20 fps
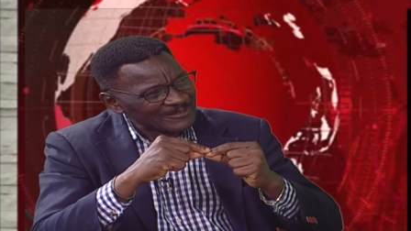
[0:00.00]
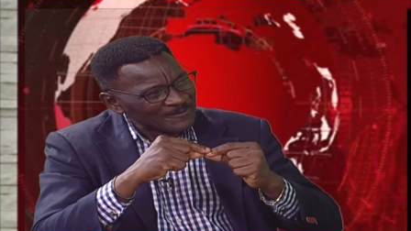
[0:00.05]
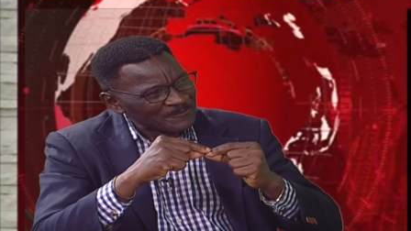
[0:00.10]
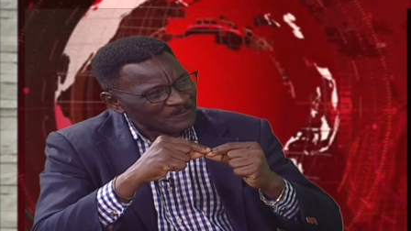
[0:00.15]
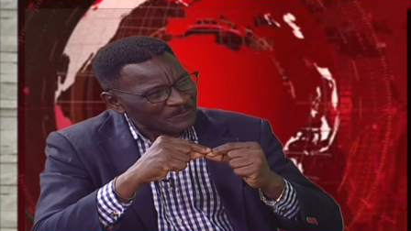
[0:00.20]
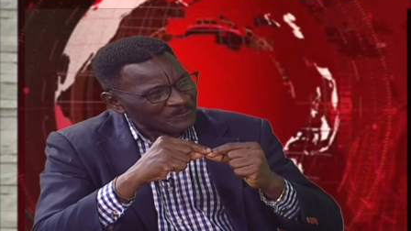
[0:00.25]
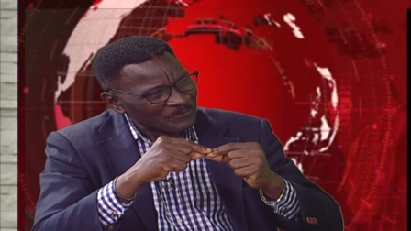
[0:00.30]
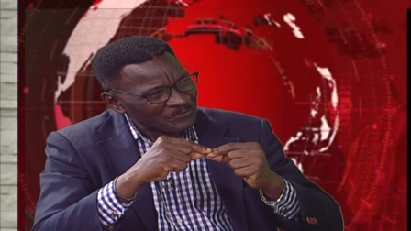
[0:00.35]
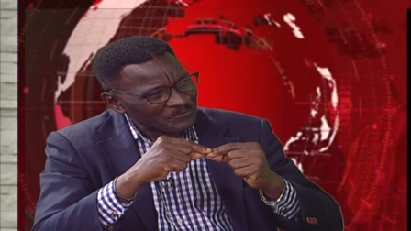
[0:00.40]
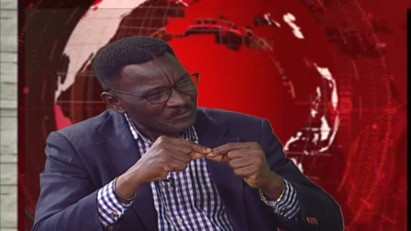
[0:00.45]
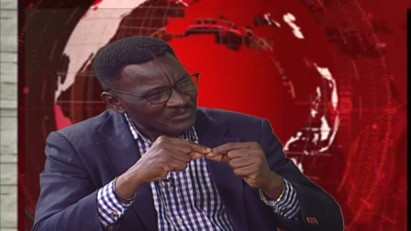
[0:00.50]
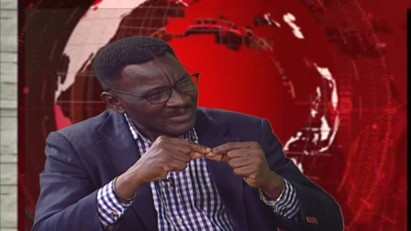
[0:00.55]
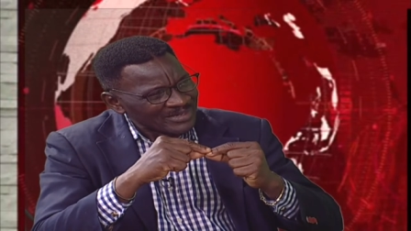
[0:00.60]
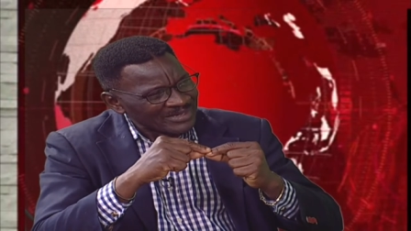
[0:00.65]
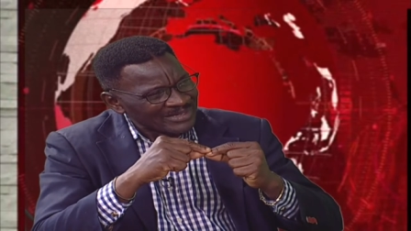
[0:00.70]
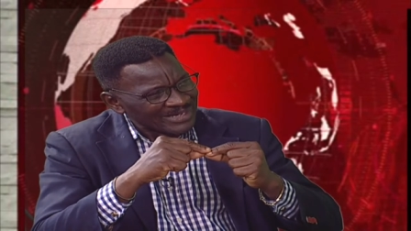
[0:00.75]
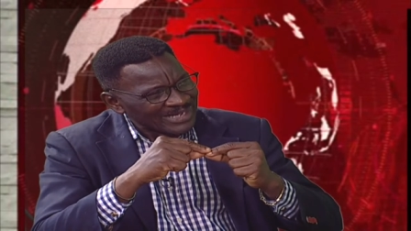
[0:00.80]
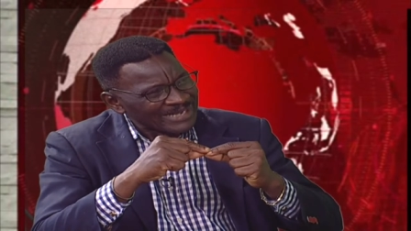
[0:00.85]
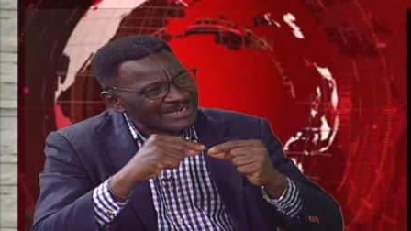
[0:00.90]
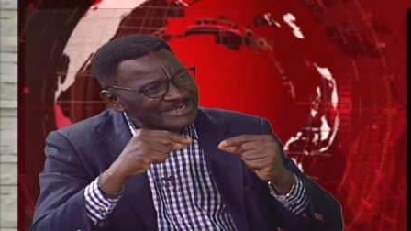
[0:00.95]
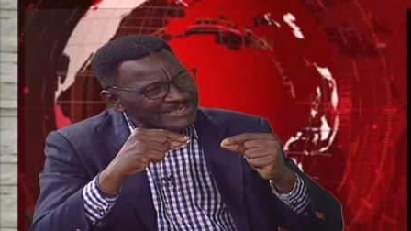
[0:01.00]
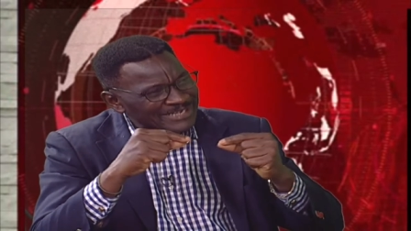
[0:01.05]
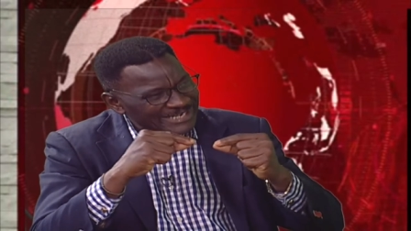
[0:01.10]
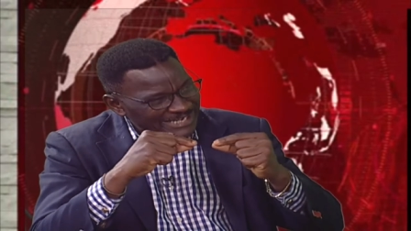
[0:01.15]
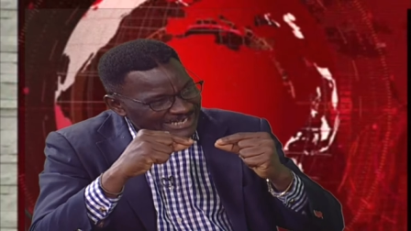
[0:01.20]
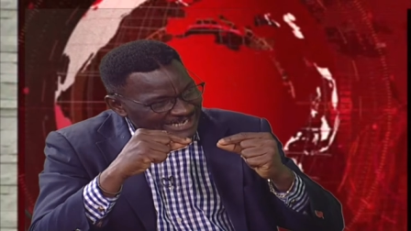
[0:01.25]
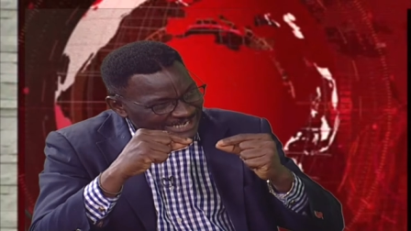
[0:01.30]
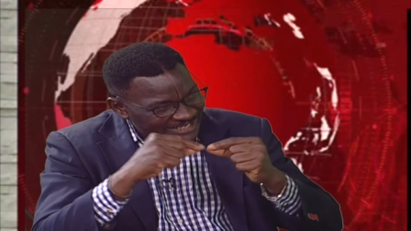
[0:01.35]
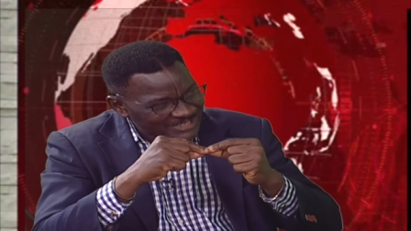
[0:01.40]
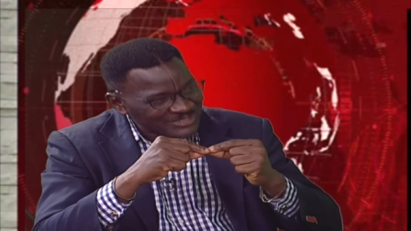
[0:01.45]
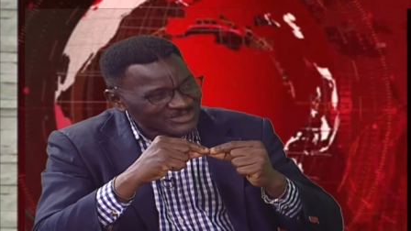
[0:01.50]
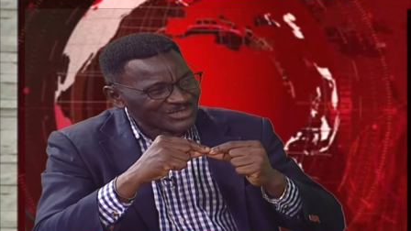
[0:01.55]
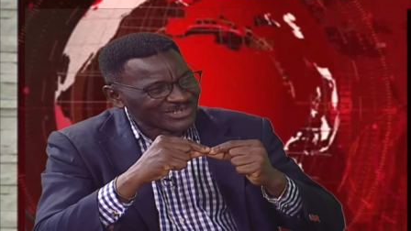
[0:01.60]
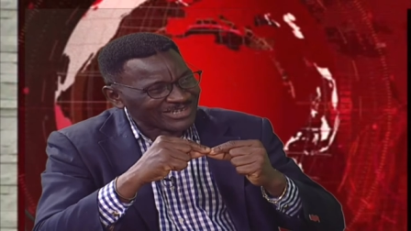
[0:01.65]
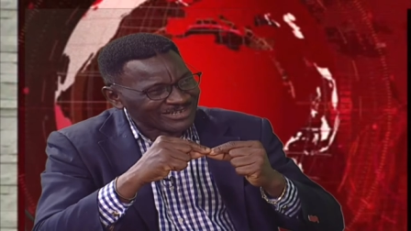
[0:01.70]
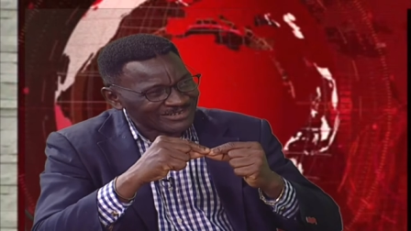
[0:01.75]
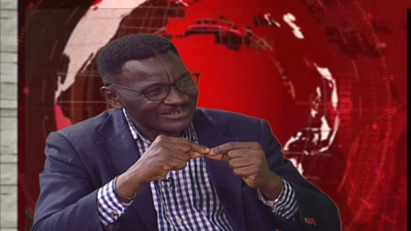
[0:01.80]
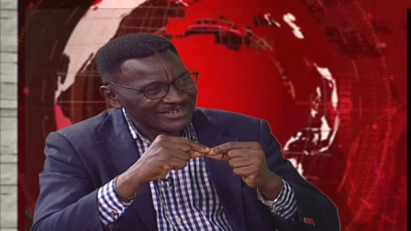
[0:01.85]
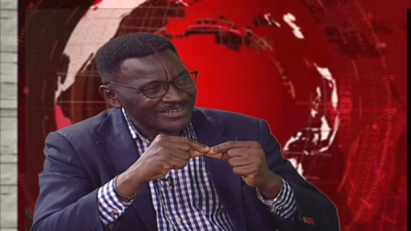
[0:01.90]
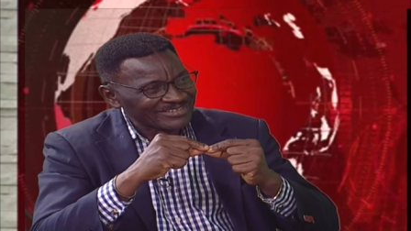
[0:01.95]
Sure. And they need to
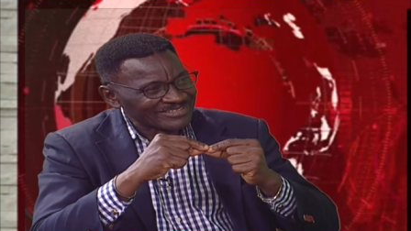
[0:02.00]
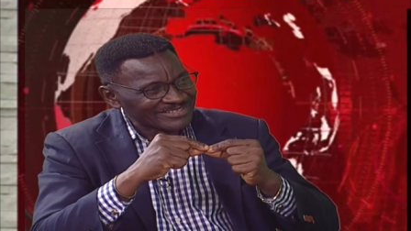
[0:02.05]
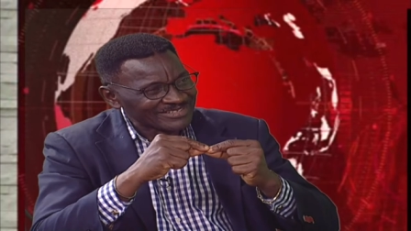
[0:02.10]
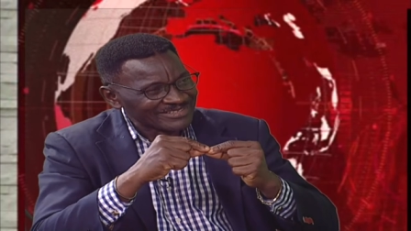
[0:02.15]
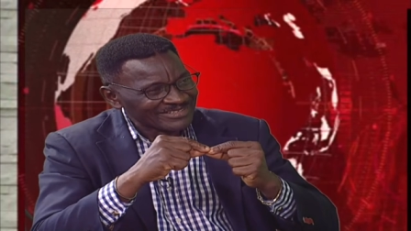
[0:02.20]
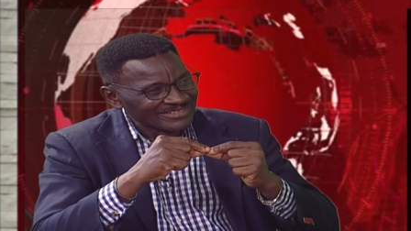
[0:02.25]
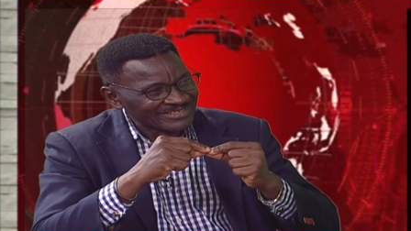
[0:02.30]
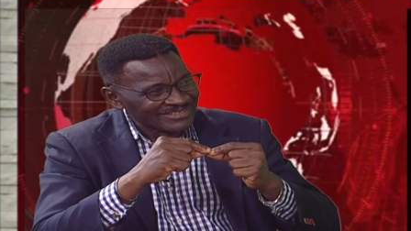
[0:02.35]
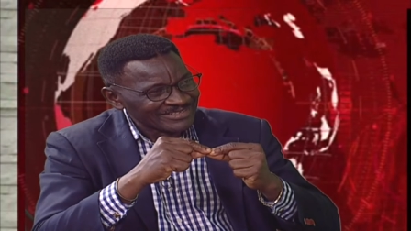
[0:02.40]
connect.